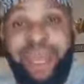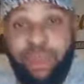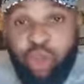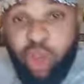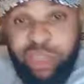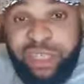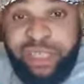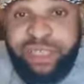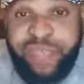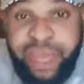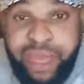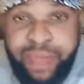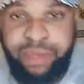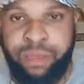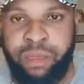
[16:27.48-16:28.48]
you call the
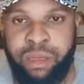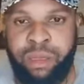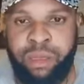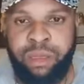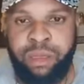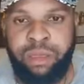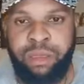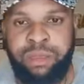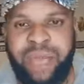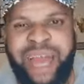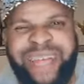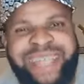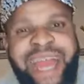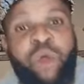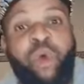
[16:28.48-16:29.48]
stay.
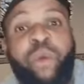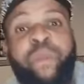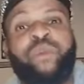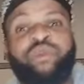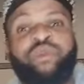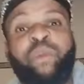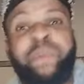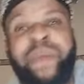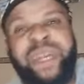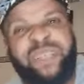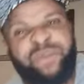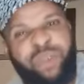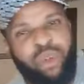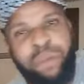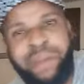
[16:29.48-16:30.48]
I say I open new page
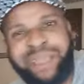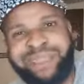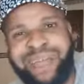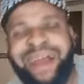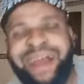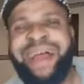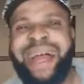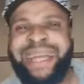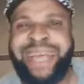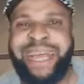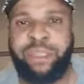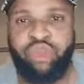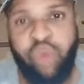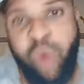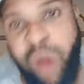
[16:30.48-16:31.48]
for your matter, no, and
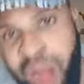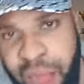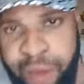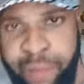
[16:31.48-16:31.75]
I do.